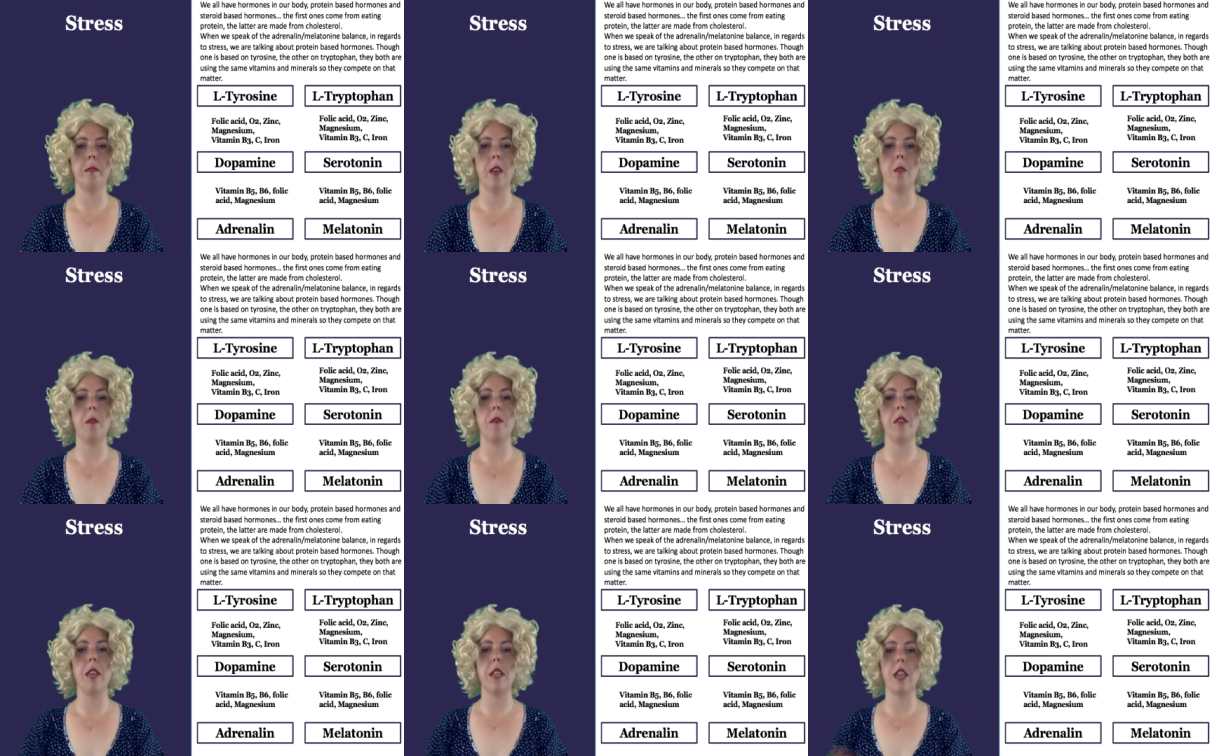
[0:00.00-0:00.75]
And with
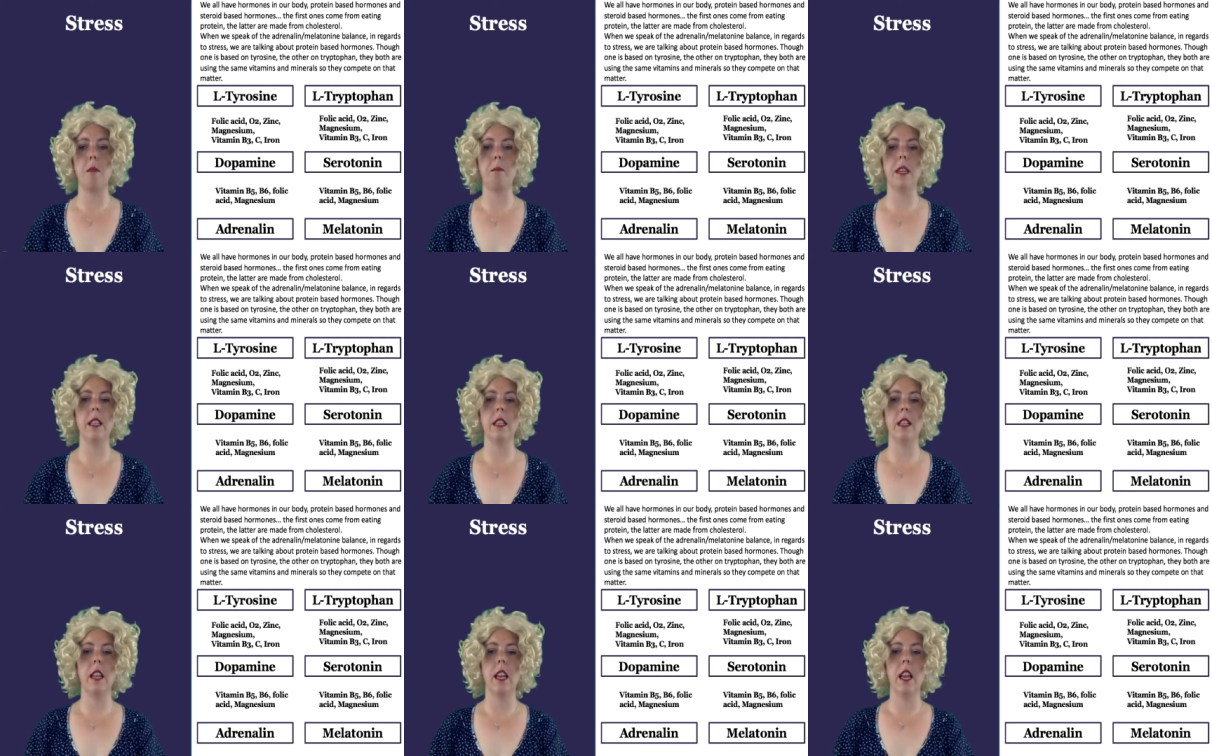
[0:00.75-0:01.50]
that I
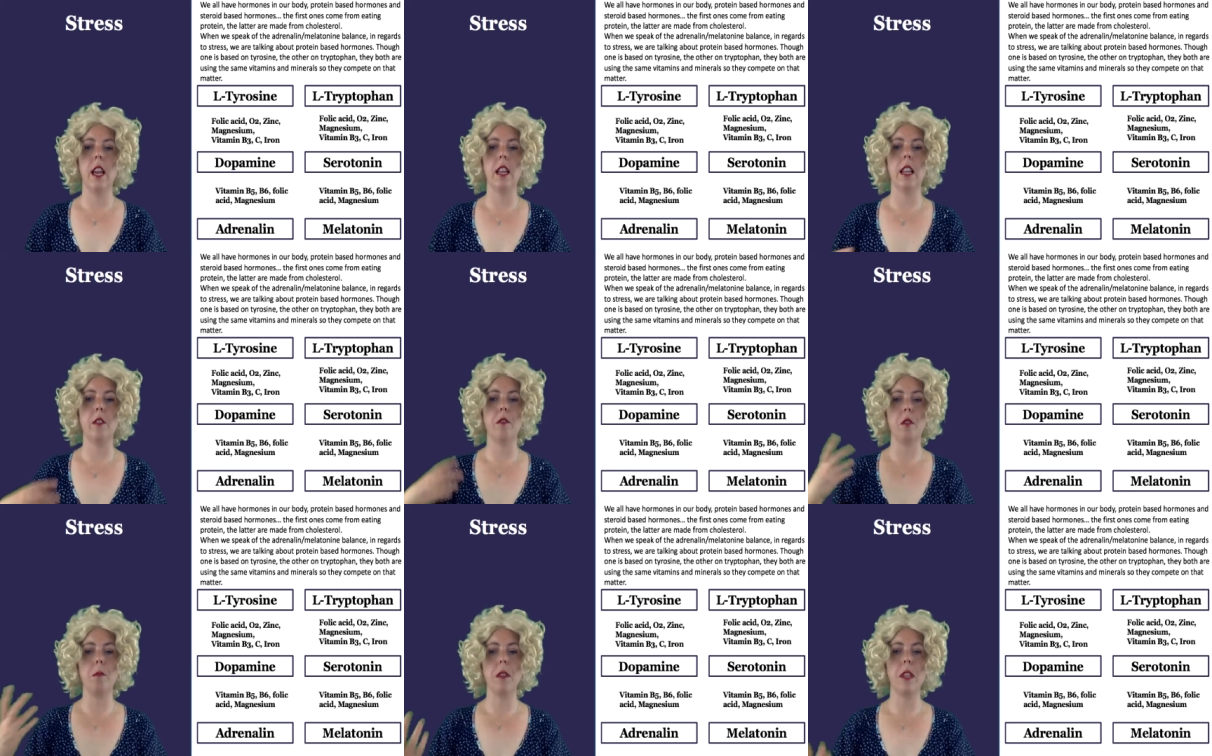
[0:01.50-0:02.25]
mean that
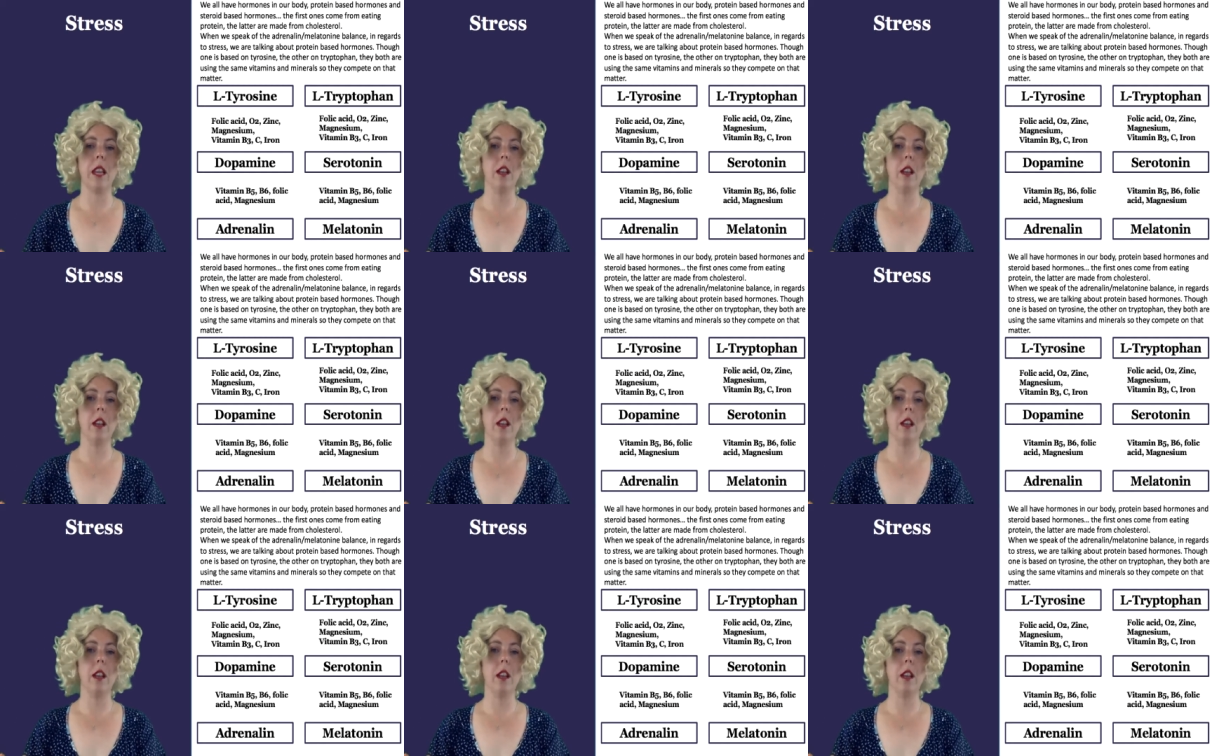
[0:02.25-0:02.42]
from the